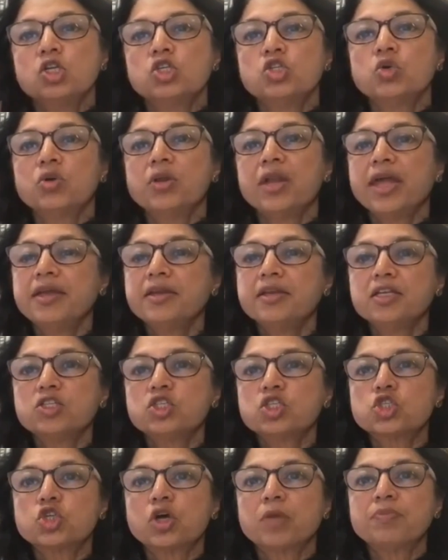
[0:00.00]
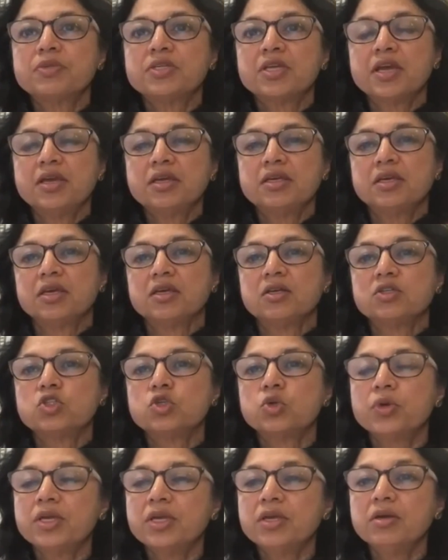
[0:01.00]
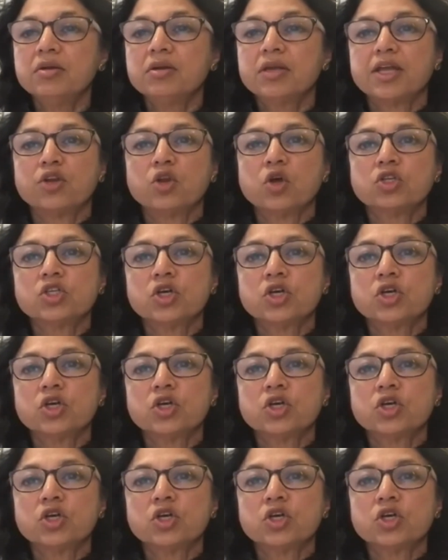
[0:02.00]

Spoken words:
to lend and stop taking, to heal and not